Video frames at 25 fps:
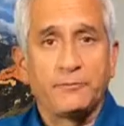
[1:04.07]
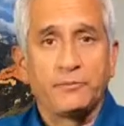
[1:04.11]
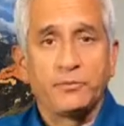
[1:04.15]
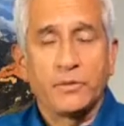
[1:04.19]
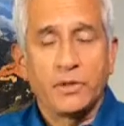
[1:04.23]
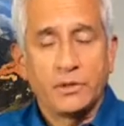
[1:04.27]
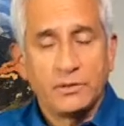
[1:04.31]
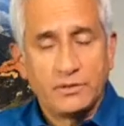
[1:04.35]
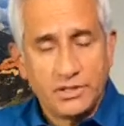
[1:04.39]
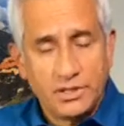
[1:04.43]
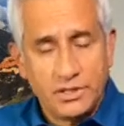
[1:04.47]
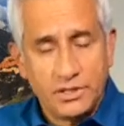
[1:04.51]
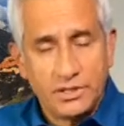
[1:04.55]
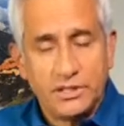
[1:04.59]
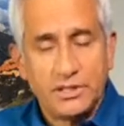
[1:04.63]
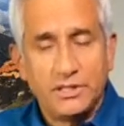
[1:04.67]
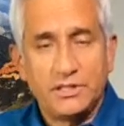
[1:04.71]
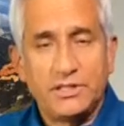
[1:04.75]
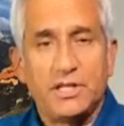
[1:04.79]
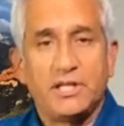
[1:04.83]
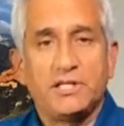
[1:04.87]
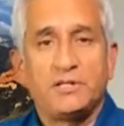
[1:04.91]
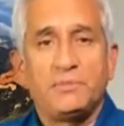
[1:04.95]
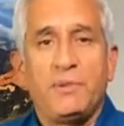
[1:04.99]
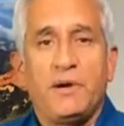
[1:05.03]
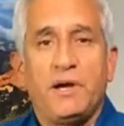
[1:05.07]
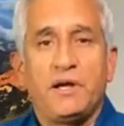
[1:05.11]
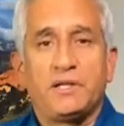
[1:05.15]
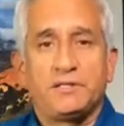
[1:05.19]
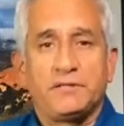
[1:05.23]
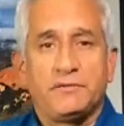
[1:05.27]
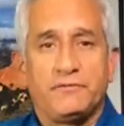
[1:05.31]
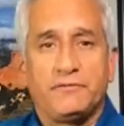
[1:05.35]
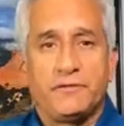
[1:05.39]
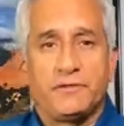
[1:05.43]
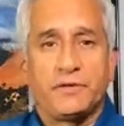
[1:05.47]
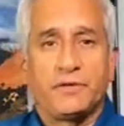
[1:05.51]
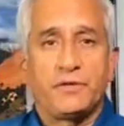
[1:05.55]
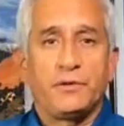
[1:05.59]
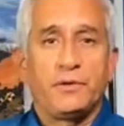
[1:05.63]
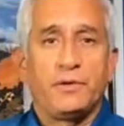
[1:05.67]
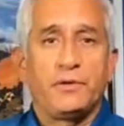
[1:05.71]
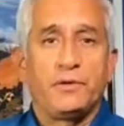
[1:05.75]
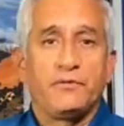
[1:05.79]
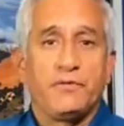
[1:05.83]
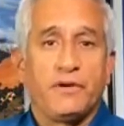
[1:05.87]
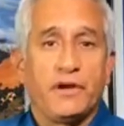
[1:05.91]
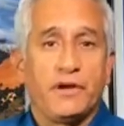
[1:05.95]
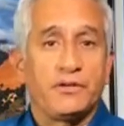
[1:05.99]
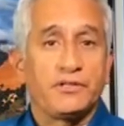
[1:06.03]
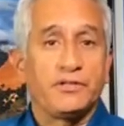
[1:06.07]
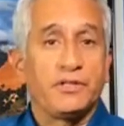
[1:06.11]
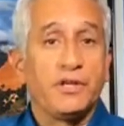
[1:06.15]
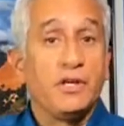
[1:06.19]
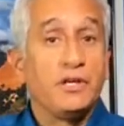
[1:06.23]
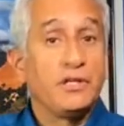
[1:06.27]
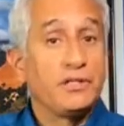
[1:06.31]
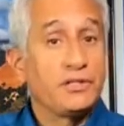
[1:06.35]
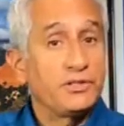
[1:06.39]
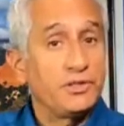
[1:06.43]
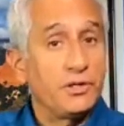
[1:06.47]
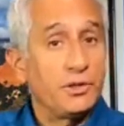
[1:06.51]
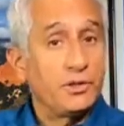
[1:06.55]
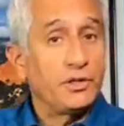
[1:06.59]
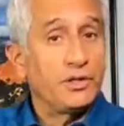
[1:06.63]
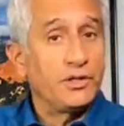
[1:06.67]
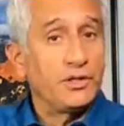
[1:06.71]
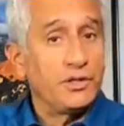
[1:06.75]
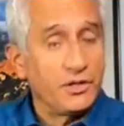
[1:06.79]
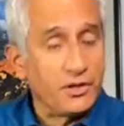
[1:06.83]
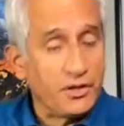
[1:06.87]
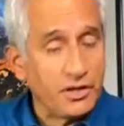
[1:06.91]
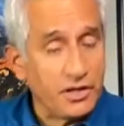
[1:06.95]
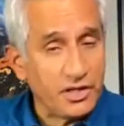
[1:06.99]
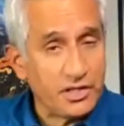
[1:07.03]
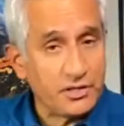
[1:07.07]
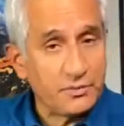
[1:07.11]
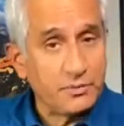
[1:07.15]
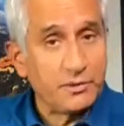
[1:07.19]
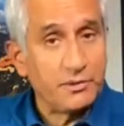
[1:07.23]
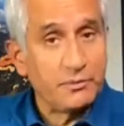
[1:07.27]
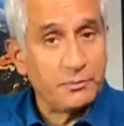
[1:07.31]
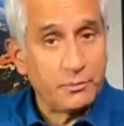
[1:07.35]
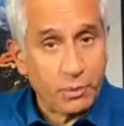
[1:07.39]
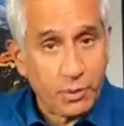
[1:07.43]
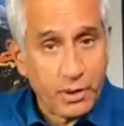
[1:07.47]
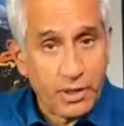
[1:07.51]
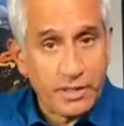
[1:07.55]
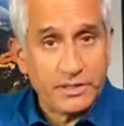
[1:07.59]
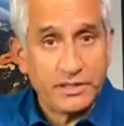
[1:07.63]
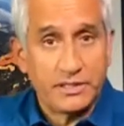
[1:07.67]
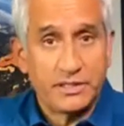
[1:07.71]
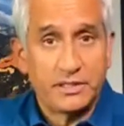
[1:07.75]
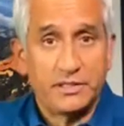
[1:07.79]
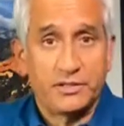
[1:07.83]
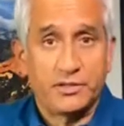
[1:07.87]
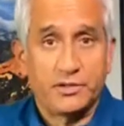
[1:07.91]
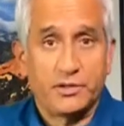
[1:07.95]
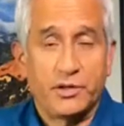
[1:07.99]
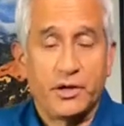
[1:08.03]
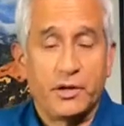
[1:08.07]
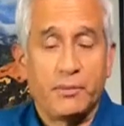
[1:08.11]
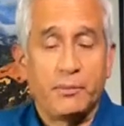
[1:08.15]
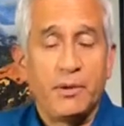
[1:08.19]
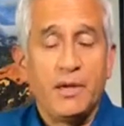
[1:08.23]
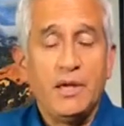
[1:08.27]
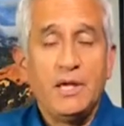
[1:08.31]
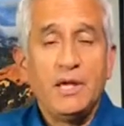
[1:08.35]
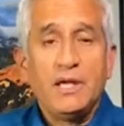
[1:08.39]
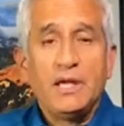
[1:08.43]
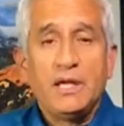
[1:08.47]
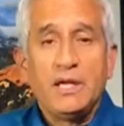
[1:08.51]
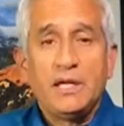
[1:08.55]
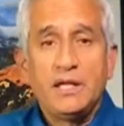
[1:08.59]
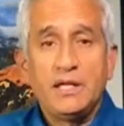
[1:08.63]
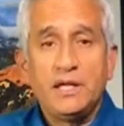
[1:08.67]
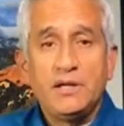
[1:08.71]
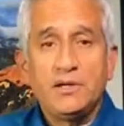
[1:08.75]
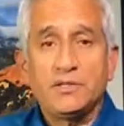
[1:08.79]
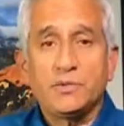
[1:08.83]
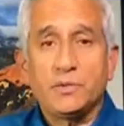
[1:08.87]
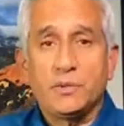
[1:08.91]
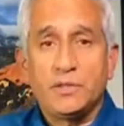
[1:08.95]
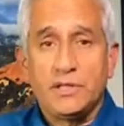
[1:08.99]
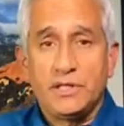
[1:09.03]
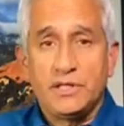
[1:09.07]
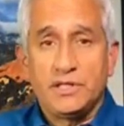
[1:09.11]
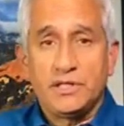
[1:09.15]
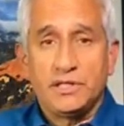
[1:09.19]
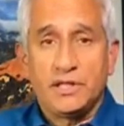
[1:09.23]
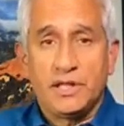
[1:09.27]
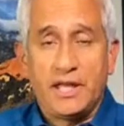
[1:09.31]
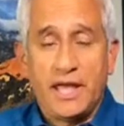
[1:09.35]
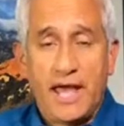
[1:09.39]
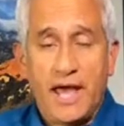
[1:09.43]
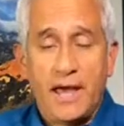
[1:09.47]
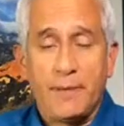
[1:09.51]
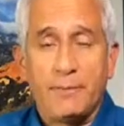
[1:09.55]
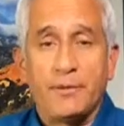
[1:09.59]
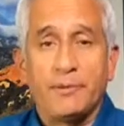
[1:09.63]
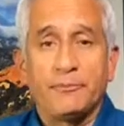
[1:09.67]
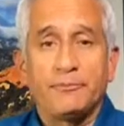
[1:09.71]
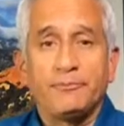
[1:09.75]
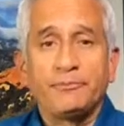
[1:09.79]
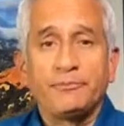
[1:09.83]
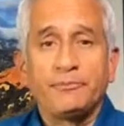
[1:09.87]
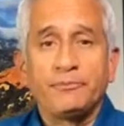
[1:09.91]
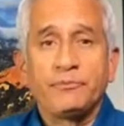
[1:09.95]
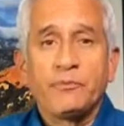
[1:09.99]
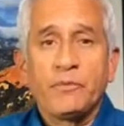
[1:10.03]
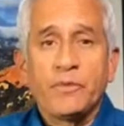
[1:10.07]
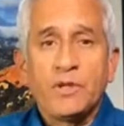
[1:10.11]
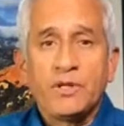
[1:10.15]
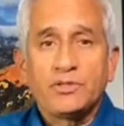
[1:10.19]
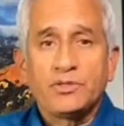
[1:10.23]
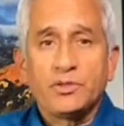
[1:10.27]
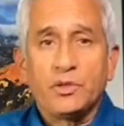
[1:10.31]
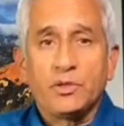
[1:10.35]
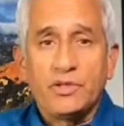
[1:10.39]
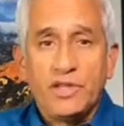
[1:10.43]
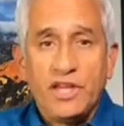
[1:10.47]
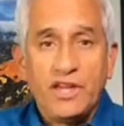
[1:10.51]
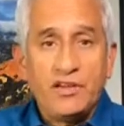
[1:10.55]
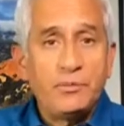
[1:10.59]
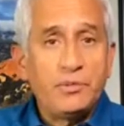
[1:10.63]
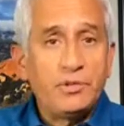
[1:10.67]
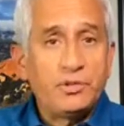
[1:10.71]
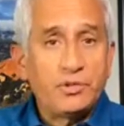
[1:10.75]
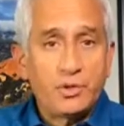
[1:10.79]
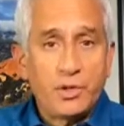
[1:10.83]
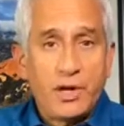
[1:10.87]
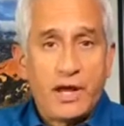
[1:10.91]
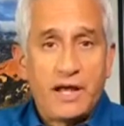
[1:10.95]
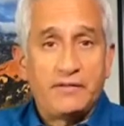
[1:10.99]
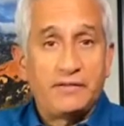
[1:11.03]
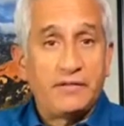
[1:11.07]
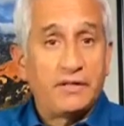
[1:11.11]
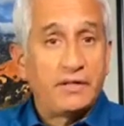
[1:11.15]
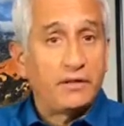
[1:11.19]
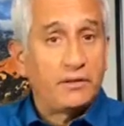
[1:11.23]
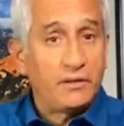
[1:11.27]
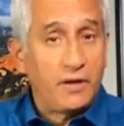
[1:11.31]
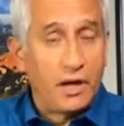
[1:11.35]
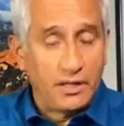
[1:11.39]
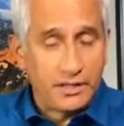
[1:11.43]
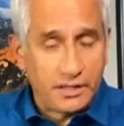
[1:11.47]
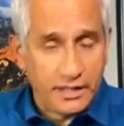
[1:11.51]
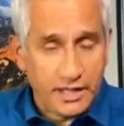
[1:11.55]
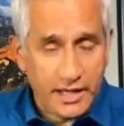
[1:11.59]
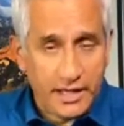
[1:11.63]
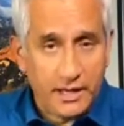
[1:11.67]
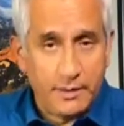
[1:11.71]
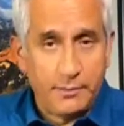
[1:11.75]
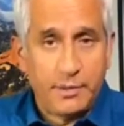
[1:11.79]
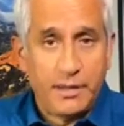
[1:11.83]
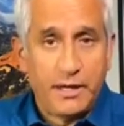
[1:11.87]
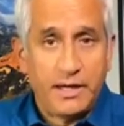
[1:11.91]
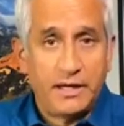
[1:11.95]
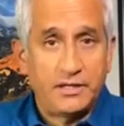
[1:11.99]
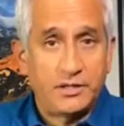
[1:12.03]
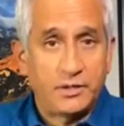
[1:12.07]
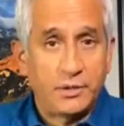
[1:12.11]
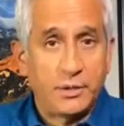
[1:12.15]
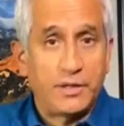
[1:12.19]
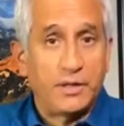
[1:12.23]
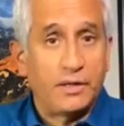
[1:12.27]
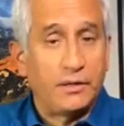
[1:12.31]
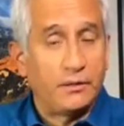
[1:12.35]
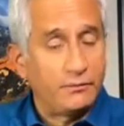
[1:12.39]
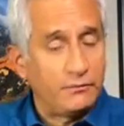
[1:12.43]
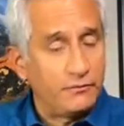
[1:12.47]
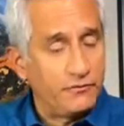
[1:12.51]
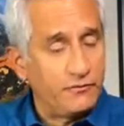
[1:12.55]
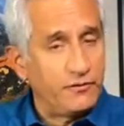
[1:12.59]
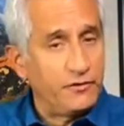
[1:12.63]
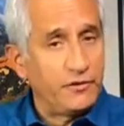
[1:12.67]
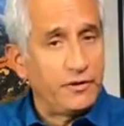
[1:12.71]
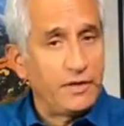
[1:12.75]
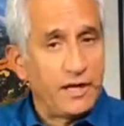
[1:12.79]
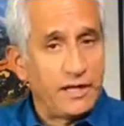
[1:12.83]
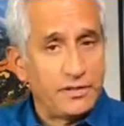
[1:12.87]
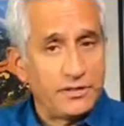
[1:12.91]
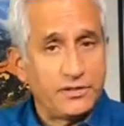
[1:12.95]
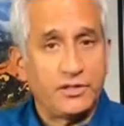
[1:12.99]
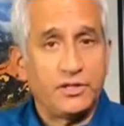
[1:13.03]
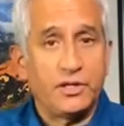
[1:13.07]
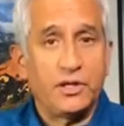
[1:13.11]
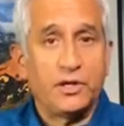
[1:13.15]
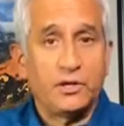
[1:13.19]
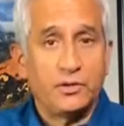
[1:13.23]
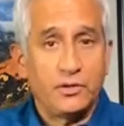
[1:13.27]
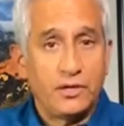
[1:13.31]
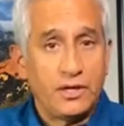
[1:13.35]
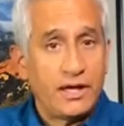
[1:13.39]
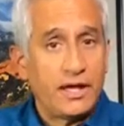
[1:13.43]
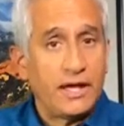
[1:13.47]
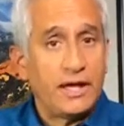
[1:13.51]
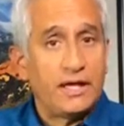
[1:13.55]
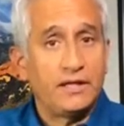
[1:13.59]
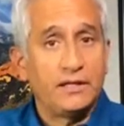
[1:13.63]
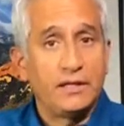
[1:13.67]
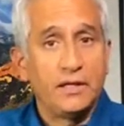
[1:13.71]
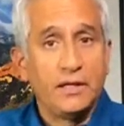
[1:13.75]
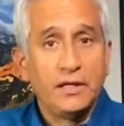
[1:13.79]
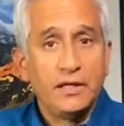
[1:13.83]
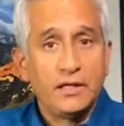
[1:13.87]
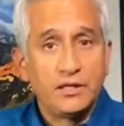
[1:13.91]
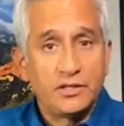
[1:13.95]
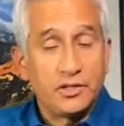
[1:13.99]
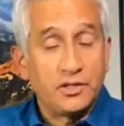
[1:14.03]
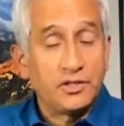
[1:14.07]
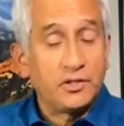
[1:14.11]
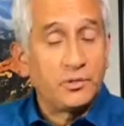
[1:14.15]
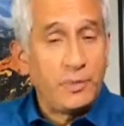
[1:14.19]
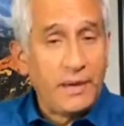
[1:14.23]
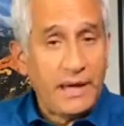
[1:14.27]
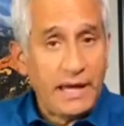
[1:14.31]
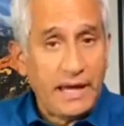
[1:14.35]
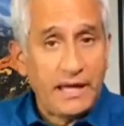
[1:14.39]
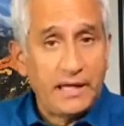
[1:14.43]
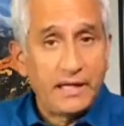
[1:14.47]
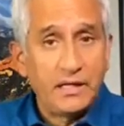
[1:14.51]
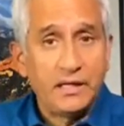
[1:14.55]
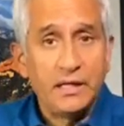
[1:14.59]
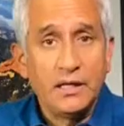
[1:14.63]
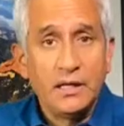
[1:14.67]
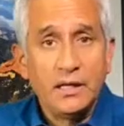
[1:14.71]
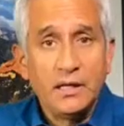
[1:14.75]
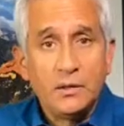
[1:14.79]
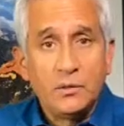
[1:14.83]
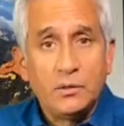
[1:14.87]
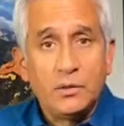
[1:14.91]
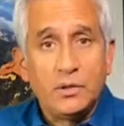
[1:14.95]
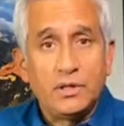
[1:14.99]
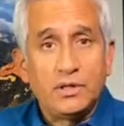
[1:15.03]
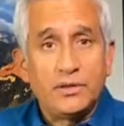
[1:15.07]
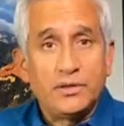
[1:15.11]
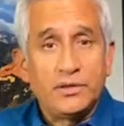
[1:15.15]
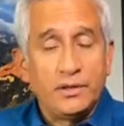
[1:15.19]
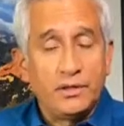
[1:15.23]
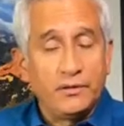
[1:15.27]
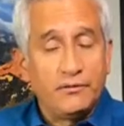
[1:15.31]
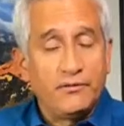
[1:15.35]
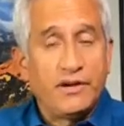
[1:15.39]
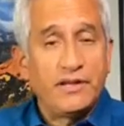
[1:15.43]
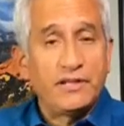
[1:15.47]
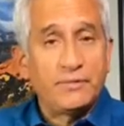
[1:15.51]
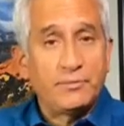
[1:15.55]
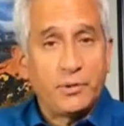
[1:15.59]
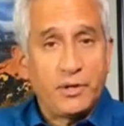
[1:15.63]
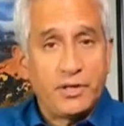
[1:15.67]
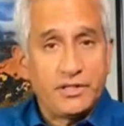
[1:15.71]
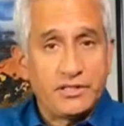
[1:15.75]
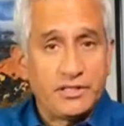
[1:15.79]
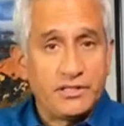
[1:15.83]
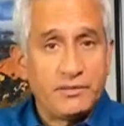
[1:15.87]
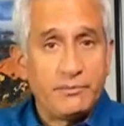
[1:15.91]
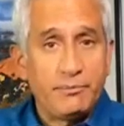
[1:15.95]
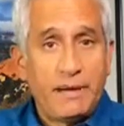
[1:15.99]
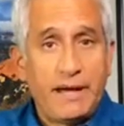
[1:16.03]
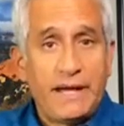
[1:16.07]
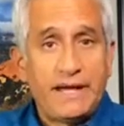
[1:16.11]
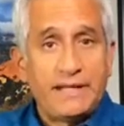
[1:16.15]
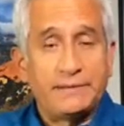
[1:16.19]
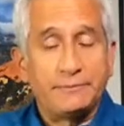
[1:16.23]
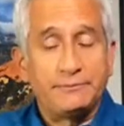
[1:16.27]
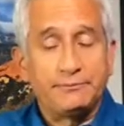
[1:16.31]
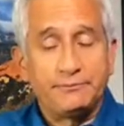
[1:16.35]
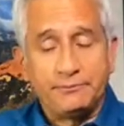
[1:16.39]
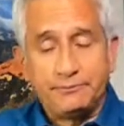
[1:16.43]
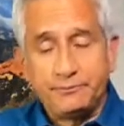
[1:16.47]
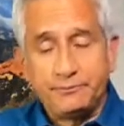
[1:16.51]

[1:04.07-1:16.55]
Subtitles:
She did test positive for coronavirus. So did her husband, President Trump. And here's what initially happened. So they've been traveling on the campaign trail. A few nights ago, they had the debate with Vice President Biden.